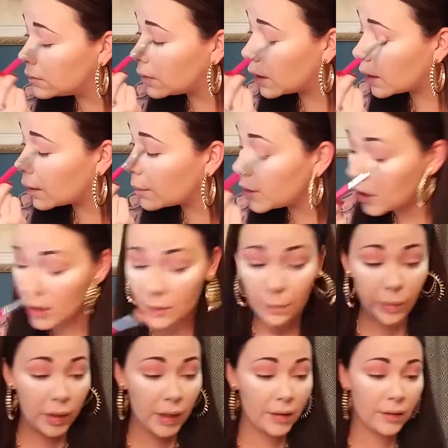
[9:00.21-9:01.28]
Let me just
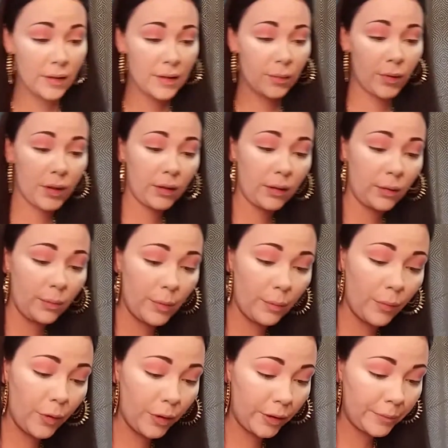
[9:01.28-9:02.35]
blend this one a little bit
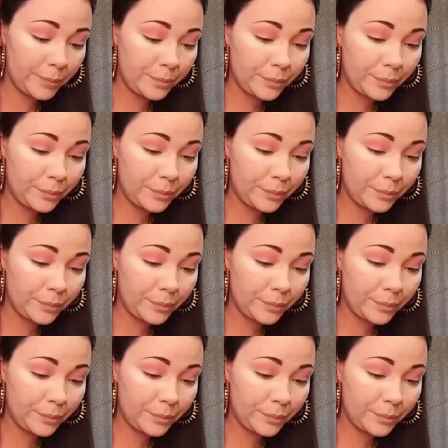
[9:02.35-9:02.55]
more.